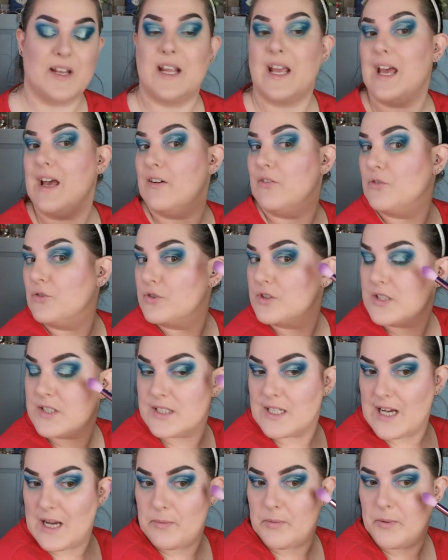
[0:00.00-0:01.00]
be careful to
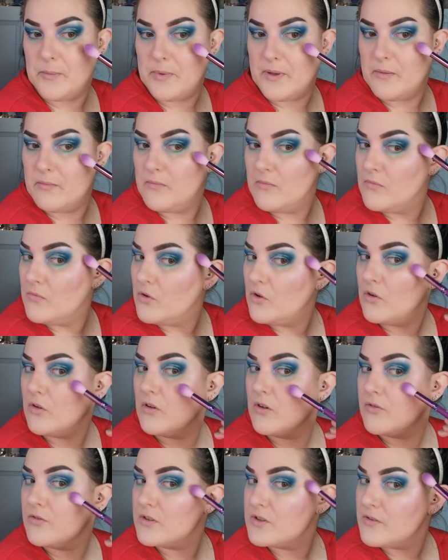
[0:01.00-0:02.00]
tap a bit
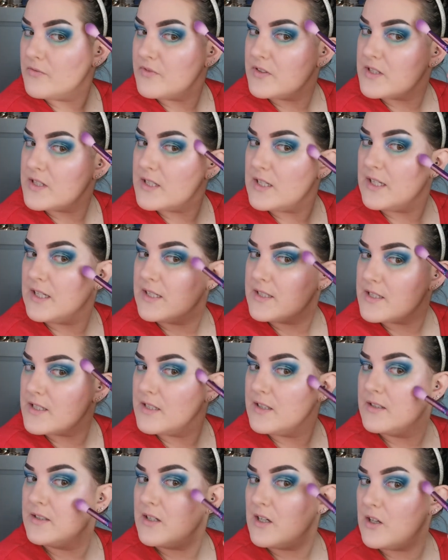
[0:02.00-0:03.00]
more off, because obviously it's
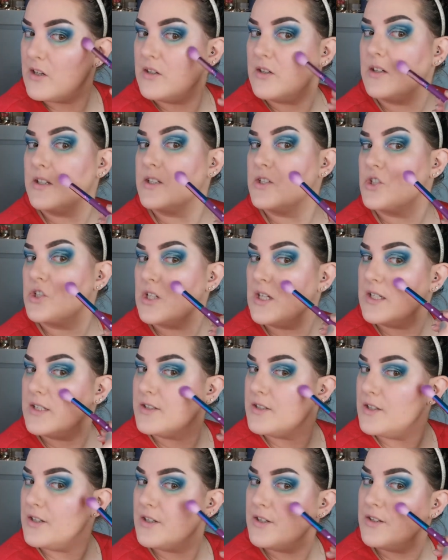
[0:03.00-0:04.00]
an
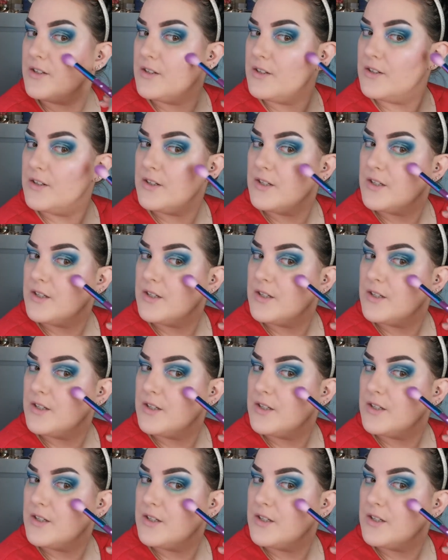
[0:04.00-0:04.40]
eyeshadow.